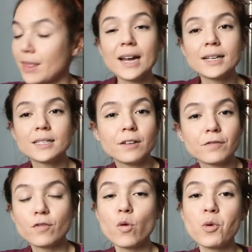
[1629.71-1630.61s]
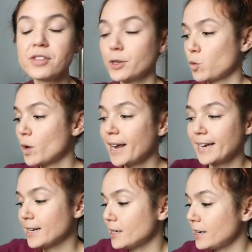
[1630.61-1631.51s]
that is it for this what I
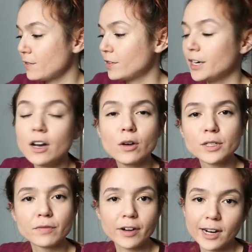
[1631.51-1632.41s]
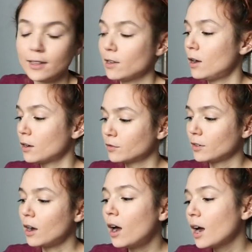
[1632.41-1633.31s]
eat in a day video. It's a very long
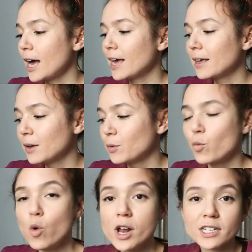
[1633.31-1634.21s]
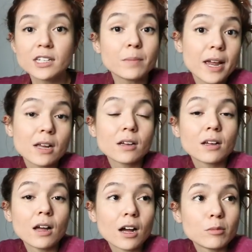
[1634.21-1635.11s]
vlog. I want to make
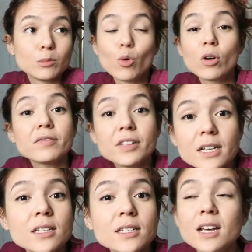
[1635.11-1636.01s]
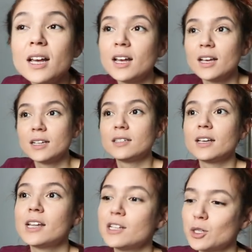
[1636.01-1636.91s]
a couple more of these
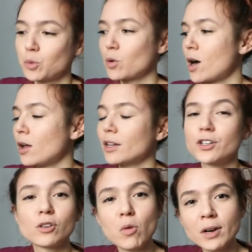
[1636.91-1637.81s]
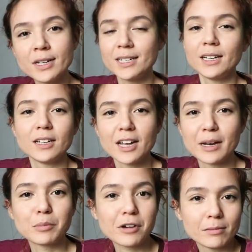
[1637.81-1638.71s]
since we're all under quarantine
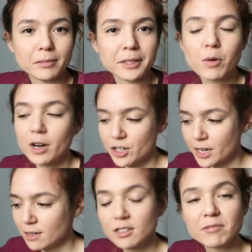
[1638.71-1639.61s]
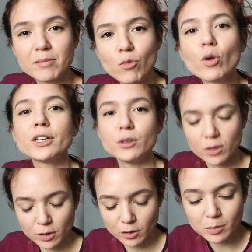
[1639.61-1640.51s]
and probably watching a little bit more
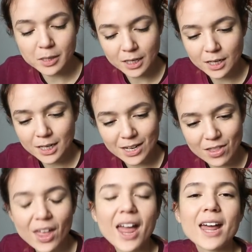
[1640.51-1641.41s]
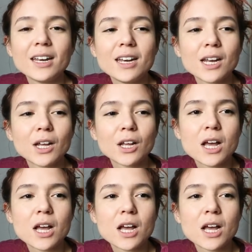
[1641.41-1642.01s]
YouTube than